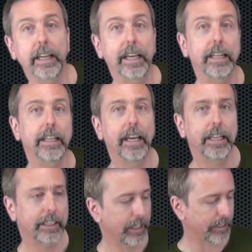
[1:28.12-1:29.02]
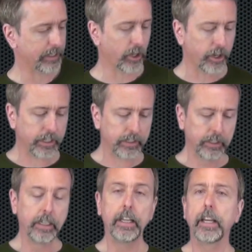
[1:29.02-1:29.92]
ahead and get started.
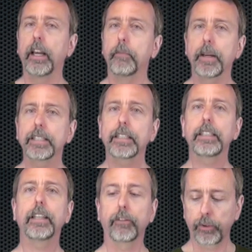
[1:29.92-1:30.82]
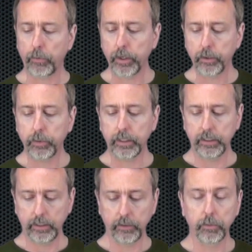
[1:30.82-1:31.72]
And basically, if we want to
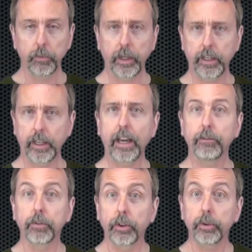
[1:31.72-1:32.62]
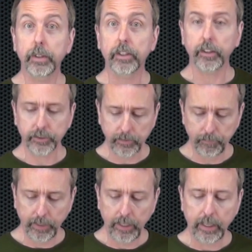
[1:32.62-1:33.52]
have good results,
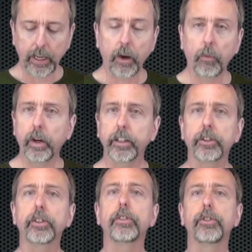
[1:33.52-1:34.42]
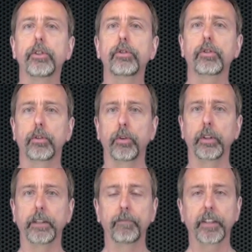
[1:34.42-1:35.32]
I want to just juice
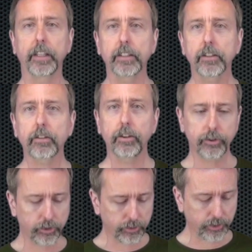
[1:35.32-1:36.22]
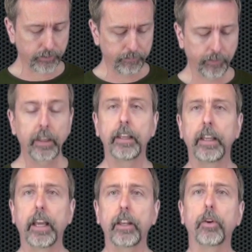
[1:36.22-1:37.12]
slowly. It is a slow juicer.
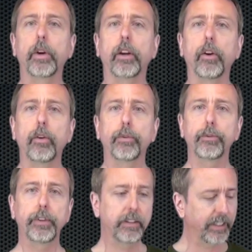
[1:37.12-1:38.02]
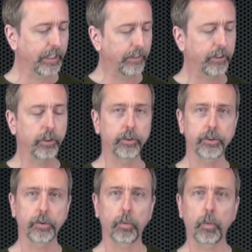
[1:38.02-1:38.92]
You don't want to overfeed it. Even though
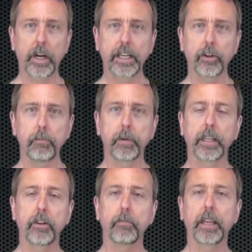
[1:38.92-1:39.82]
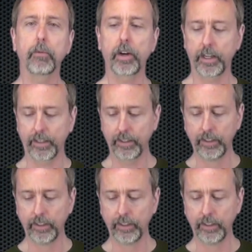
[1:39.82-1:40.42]
there's a wide opening, you may want to